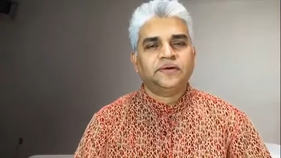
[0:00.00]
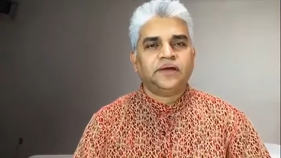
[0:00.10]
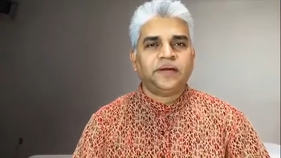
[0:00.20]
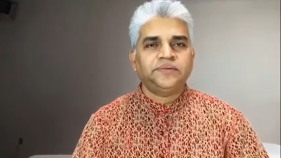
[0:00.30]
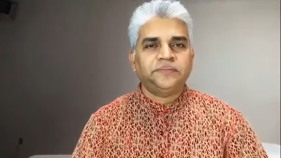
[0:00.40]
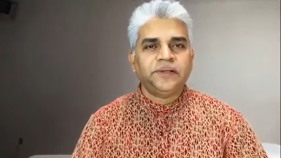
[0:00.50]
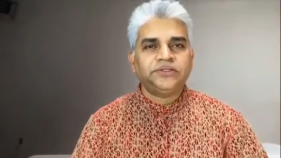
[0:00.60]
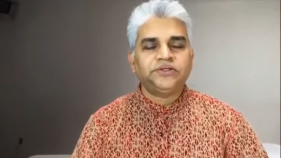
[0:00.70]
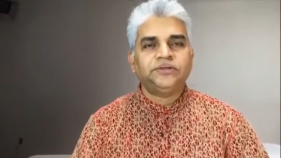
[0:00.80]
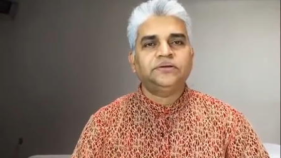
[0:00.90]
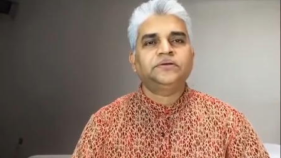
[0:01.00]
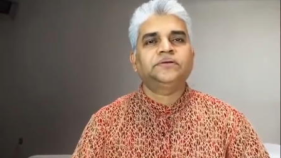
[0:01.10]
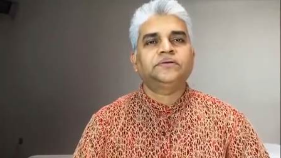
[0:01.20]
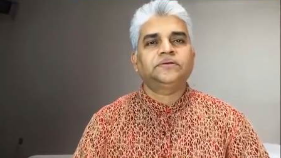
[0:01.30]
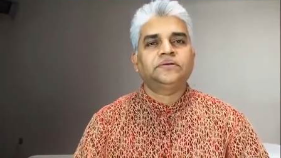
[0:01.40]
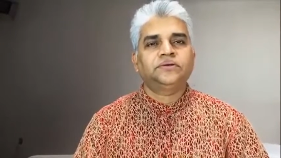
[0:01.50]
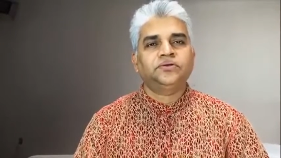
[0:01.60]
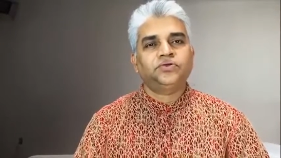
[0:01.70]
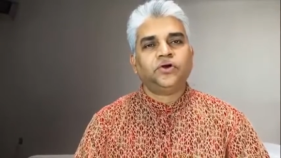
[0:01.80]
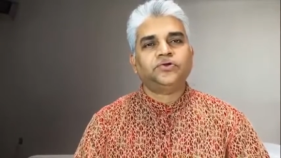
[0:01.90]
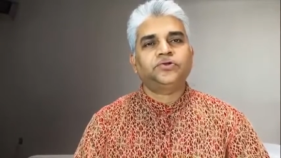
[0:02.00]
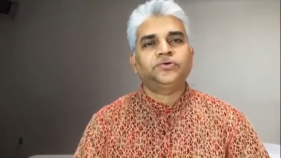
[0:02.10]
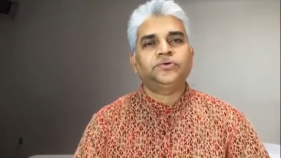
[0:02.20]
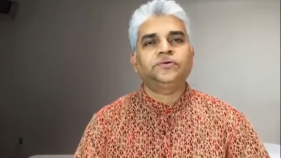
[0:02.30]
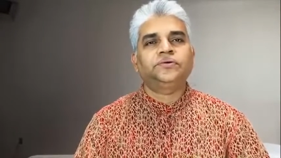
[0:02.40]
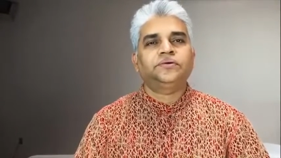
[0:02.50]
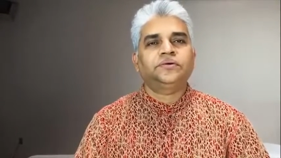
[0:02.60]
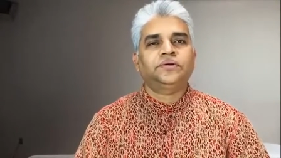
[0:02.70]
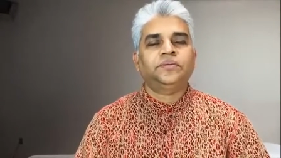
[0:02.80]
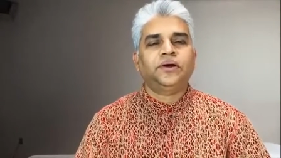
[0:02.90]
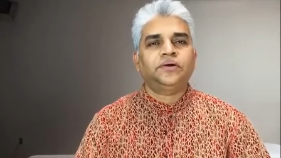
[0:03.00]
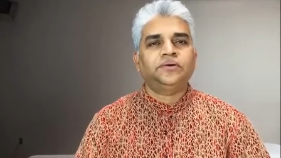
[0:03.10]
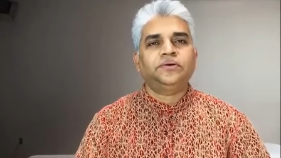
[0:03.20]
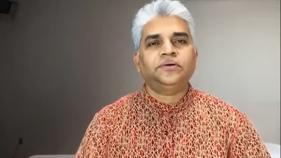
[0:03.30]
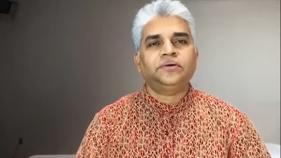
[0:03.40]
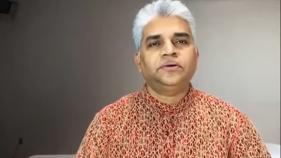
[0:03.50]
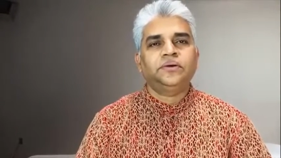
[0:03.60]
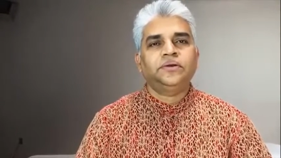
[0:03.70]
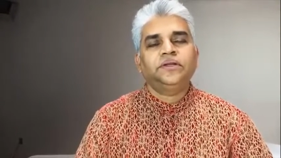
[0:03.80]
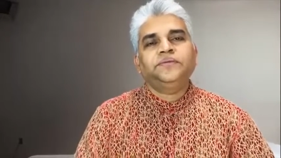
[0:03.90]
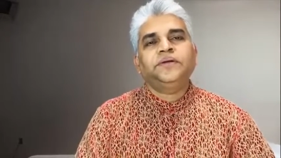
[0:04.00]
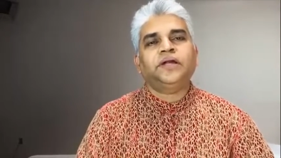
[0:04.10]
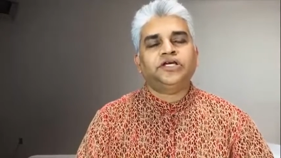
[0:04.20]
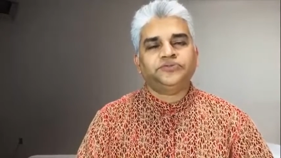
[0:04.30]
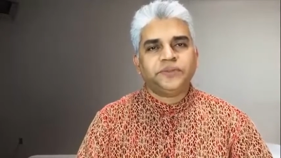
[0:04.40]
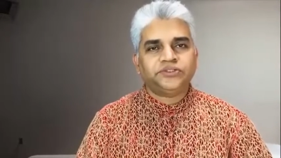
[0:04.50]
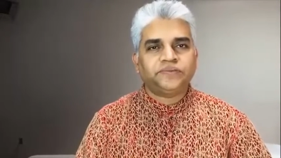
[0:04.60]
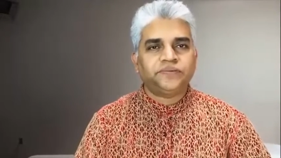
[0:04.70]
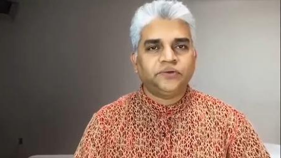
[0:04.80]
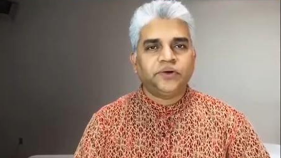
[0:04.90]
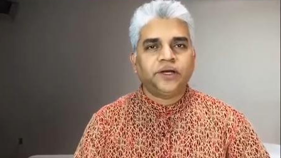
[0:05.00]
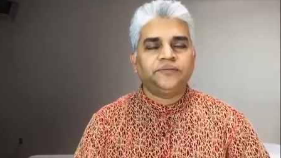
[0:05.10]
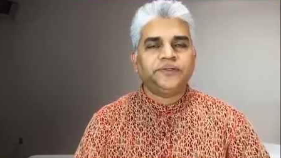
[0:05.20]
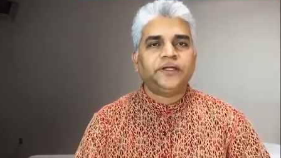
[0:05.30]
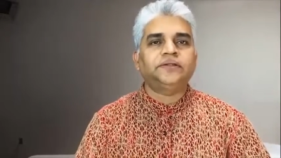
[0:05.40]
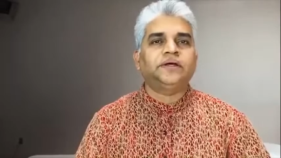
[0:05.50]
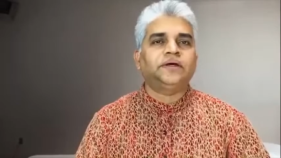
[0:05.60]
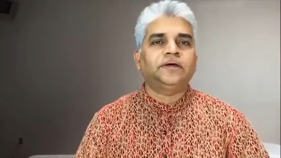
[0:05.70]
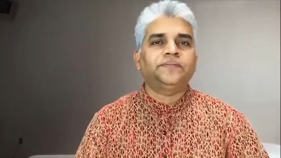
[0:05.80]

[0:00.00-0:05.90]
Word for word: I have the pleasure to talk to you about different aspects of yoga and Vedanta